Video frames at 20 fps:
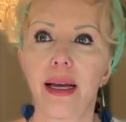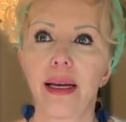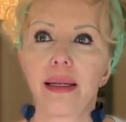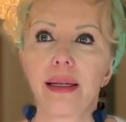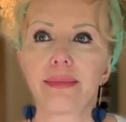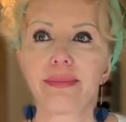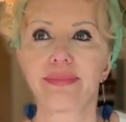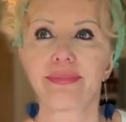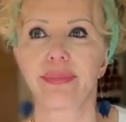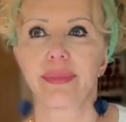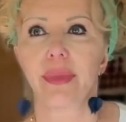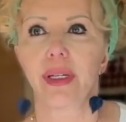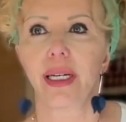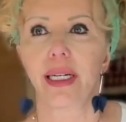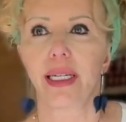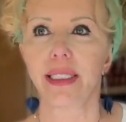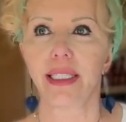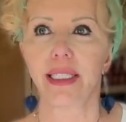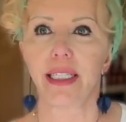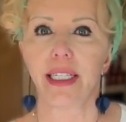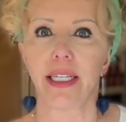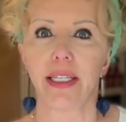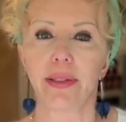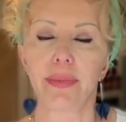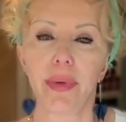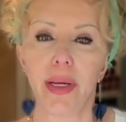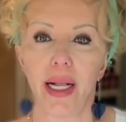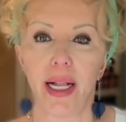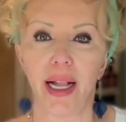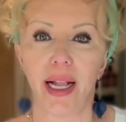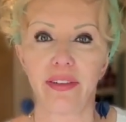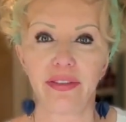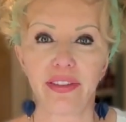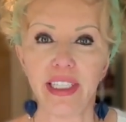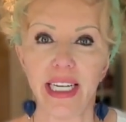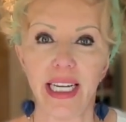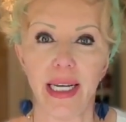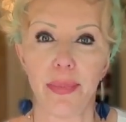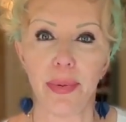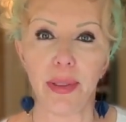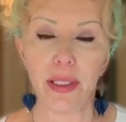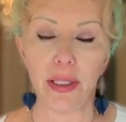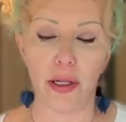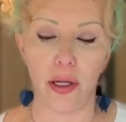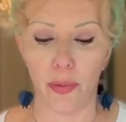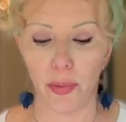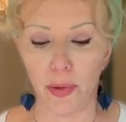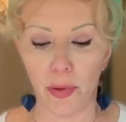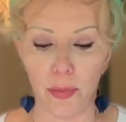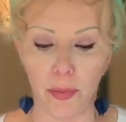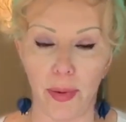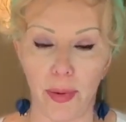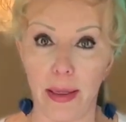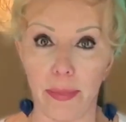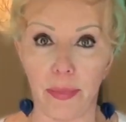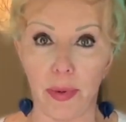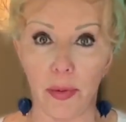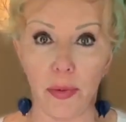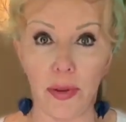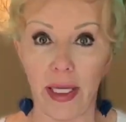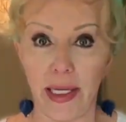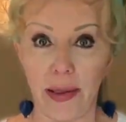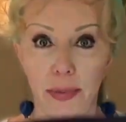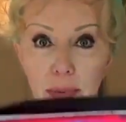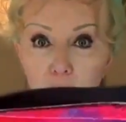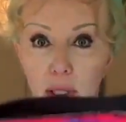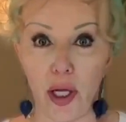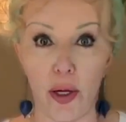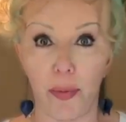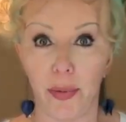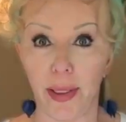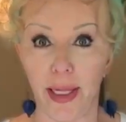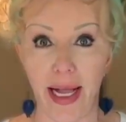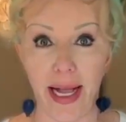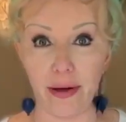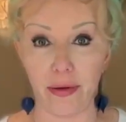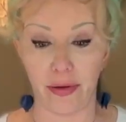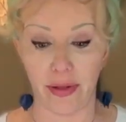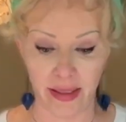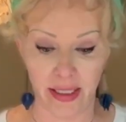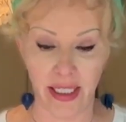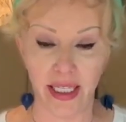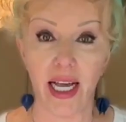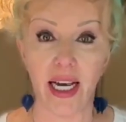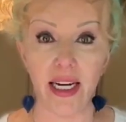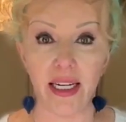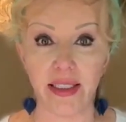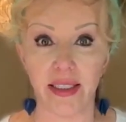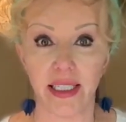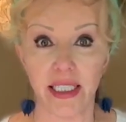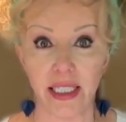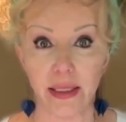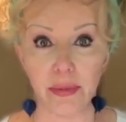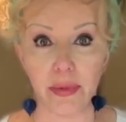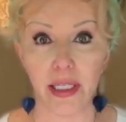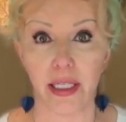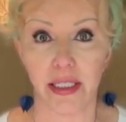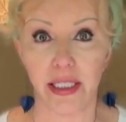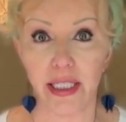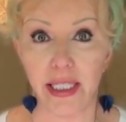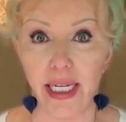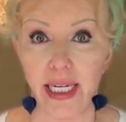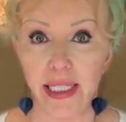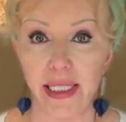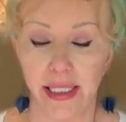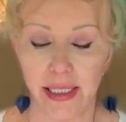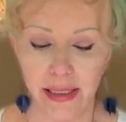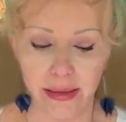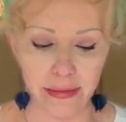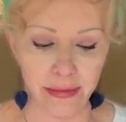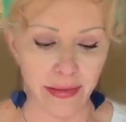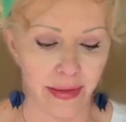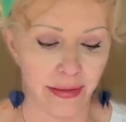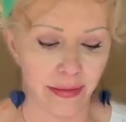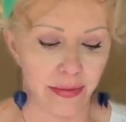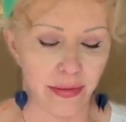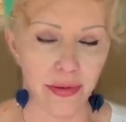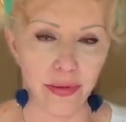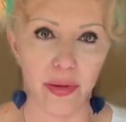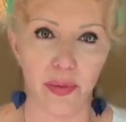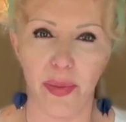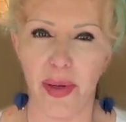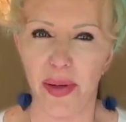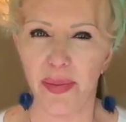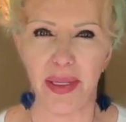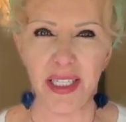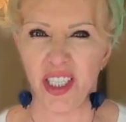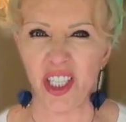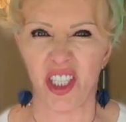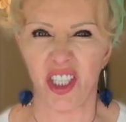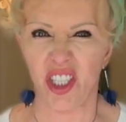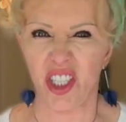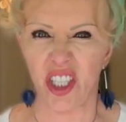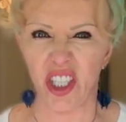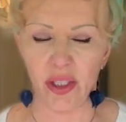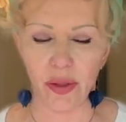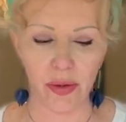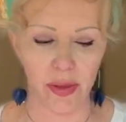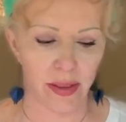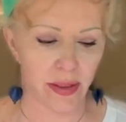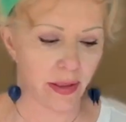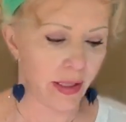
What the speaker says: I don't know, I'll have to ibble obble out the colour that I'm going to get, and maybe I'll just choose.